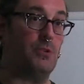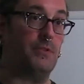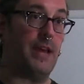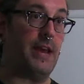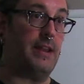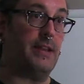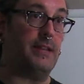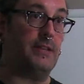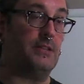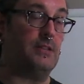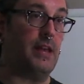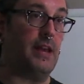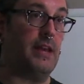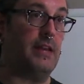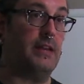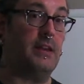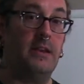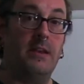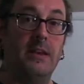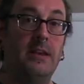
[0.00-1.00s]
That is,
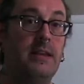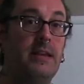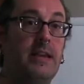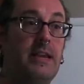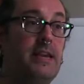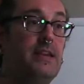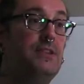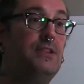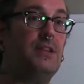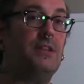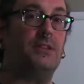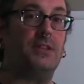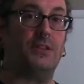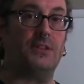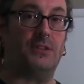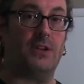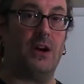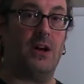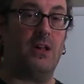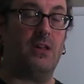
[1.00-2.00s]
like, easy to
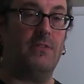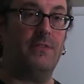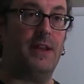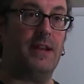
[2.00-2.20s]
solve